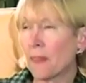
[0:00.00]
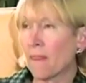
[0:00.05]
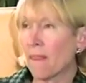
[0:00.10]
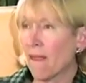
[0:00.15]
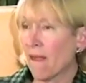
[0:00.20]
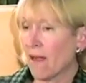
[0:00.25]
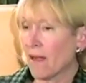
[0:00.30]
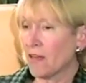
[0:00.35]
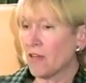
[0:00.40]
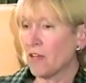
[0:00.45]

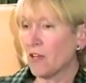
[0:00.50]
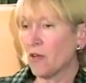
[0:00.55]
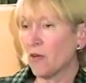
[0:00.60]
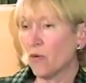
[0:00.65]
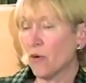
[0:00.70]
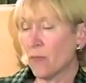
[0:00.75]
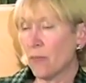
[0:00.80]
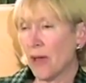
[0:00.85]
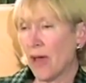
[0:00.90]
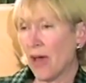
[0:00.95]
I knew
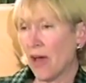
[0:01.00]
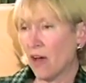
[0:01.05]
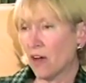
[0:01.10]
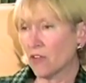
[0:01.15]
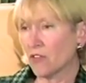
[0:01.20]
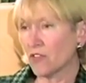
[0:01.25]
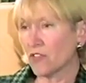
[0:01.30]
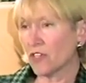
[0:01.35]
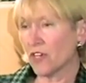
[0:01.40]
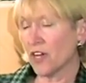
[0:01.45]

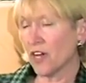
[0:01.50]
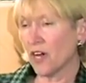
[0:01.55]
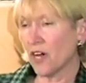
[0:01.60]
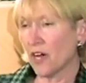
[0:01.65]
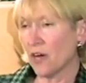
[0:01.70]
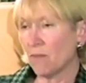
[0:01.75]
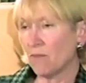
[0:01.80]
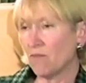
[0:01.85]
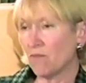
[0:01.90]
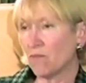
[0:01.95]
about
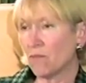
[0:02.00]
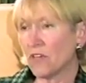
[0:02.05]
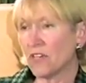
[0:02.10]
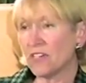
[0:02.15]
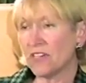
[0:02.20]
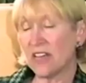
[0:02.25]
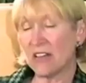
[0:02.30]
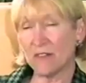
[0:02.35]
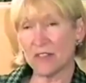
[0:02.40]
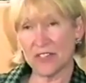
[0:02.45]

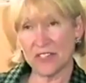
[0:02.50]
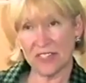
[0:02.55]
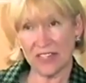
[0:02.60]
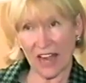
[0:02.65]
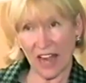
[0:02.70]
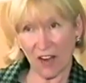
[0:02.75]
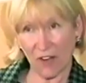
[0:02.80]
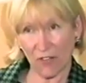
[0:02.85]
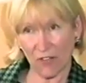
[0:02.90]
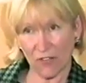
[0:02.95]
David
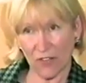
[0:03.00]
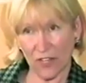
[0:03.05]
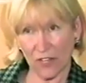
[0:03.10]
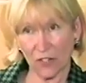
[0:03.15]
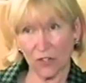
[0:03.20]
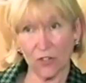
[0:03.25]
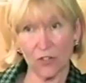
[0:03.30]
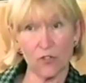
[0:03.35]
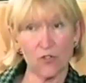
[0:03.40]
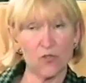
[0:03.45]

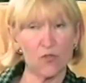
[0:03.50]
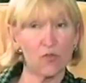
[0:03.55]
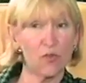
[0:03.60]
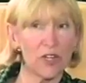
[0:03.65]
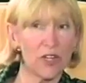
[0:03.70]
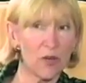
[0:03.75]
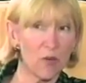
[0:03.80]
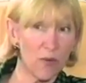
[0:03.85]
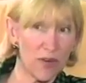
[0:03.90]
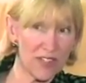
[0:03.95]
Satterfield, who
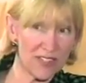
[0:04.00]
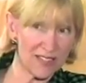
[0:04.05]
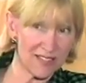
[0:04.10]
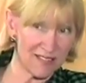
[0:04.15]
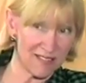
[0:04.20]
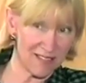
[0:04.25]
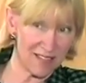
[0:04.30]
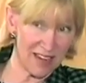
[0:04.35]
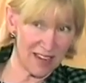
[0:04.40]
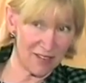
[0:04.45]
really wasn't
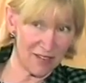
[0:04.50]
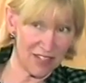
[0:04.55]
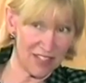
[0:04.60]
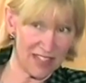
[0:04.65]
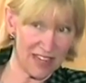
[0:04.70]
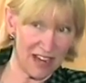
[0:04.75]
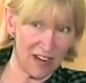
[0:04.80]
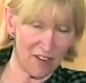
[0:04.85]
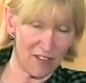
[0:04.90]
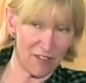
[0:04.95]
David
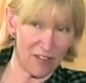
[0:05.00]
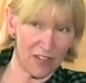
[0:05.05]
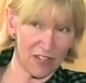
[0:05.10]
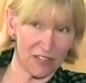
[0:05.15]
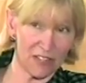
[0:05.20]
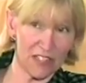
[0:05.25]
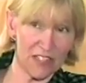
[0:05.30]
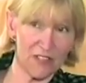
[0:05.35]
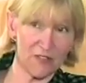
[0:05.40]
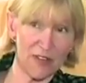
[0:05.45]

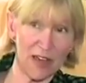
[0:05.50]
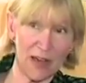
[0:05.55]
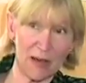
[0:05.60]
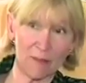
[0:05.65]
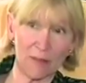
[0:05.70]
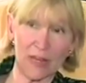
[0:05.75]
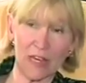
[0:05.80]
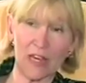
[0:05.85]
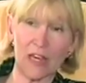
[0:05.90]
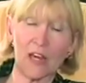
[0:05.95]
Satterfield. His
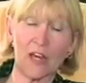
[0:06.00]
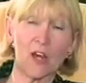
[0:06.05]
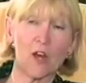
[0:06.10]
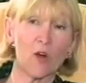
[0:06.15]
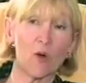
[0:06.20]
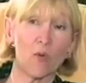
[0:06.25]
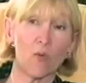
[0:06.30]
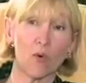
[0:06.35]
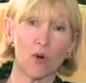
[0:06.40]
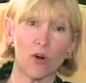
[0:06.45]
family
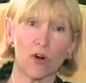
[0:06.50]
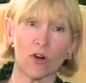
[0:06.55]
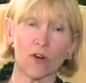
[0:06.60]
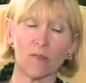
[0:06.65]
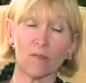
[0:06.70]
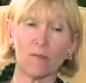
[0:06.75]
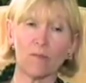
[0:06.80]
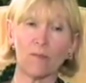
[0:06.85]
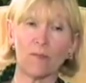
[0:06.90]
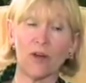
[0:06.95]

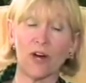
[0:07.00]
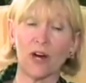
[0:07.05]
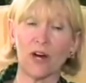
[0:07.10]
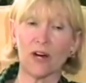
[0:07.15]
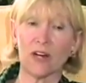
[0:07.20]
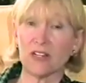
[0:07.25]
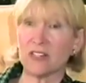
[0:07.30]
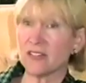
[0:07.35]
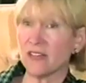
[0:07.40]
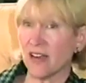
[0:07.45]
were
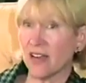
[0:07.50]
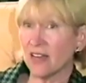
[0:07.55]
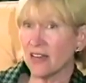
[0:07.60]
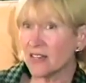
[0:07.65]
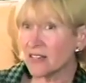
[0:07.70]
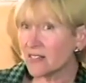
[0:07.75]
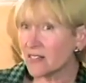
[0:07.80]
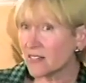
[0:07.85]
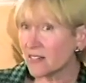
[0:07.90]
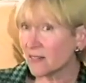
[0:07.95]

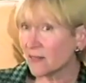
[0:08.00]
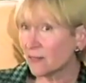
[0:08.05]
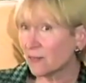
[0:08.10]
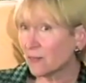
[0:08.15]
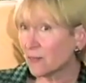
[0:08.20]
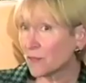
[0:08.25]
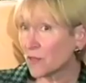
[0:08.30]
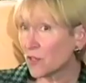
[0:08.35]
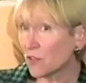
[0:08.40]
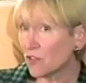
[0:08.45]
Zionists
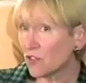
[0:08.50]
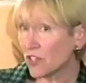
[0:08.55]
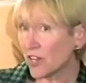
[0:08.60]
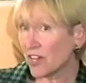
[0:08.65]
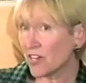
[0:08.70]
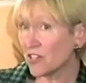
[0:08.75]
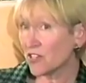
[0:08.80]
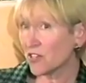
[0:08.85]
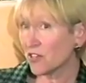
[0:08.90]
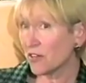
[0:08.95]
who
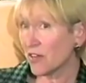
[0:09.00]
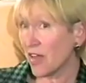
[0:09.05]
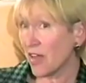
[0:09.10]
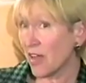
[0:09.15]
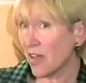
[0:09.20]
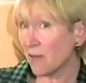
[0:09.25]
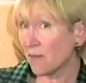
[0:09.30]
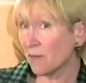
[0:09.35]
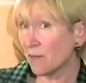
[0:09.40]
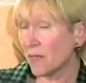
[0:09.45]
changed their
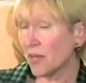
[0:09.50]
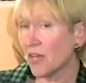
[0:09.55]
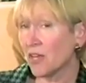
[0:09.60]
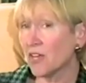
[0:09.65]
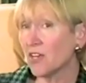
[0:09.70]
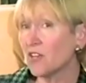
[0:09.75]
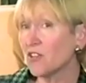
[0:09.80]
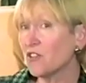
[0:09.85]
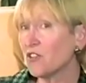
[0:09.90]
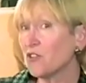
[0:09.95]
name
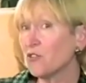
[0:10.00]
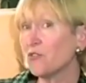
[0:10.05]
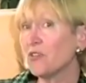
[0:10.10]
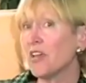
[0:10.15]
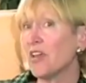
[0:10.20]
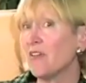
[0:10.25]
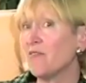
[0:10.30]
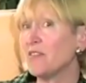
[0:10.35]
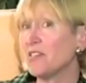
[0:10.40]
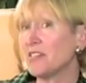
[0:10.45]
to
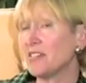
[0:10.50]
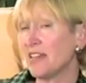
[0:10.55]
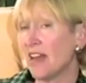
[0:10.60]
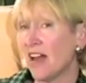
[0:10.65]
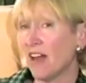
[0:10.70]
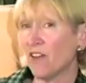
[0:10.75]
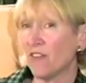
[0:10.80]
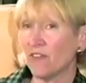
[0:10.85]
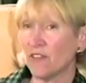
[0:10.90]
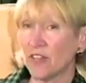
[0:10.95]
David
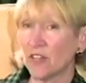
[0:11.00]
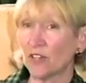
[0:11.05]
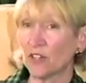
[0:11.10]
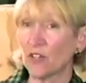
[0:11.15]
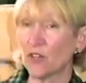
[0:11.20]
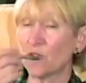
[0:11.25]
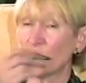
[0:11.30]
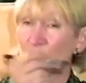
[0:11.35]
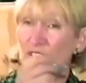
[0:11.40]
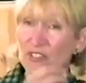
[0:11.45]
Satterfield,
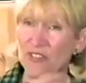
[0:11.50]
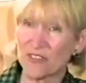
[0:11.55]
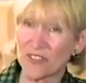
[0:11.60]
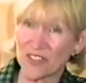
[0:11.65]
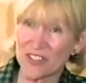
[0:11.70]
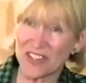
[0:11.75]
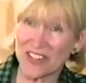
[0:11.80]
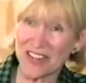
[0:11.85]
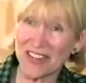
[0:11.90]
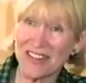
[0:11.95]
who was a
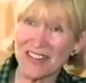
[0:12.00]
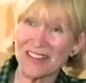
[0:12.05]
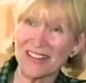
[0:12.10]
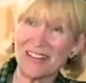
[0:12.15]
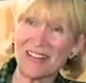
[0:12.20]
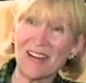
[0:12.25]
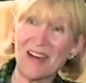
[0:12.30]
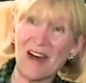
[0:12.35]
Virginian